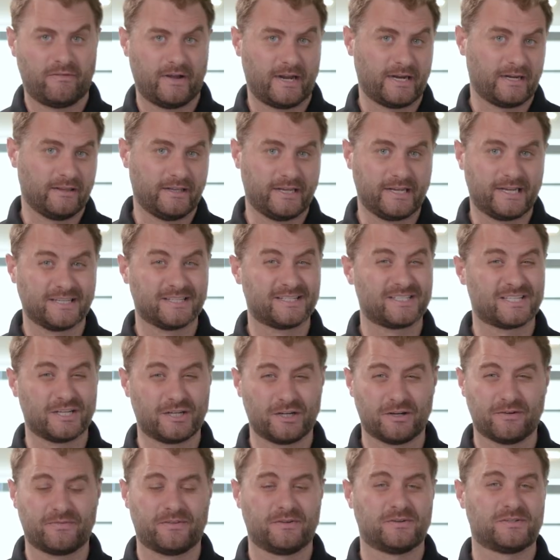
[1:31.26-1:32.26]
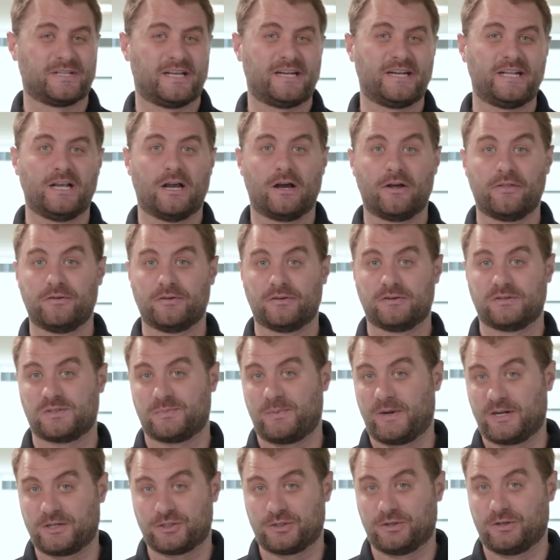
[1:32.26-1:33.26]
Finally, consider if there's any other
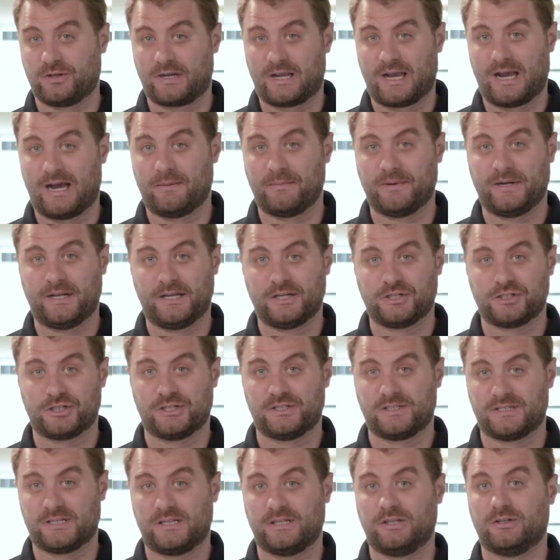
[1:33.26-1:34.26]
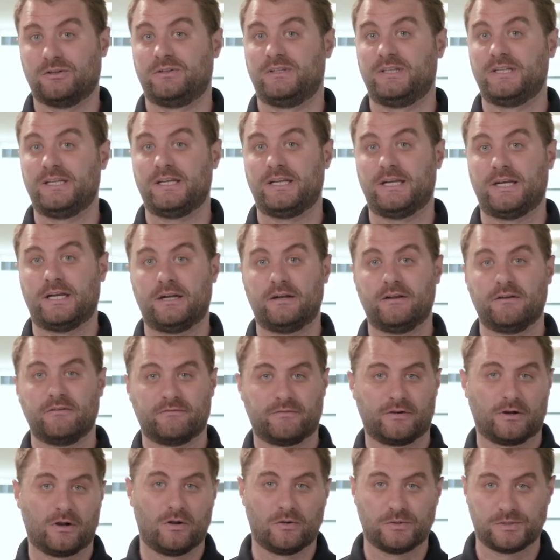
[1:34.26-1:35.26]
special accommodations that you'll need
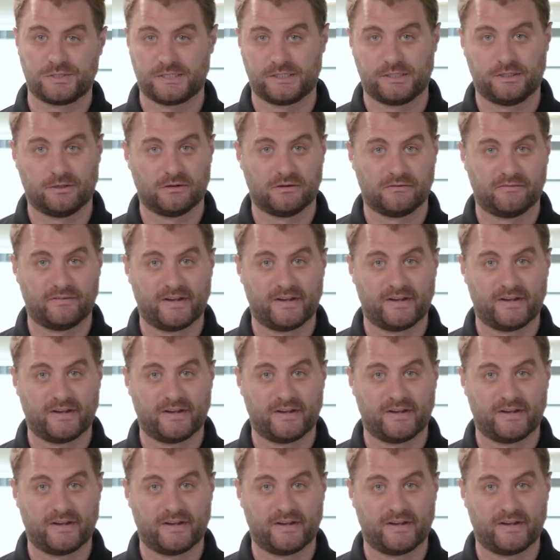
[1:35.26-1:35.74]
for hosting your